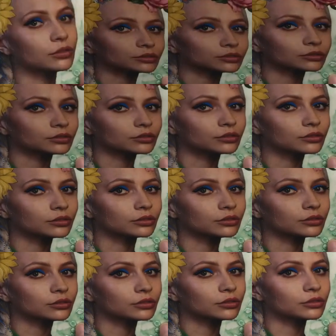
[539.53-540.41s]

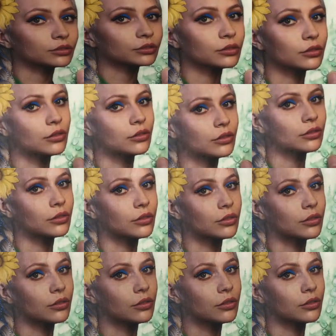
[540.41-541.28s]

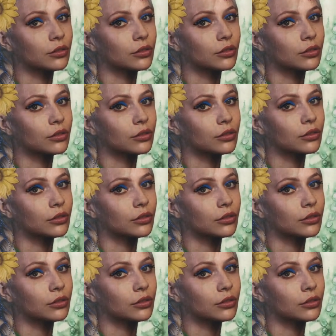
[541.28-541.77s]
(no one is talking)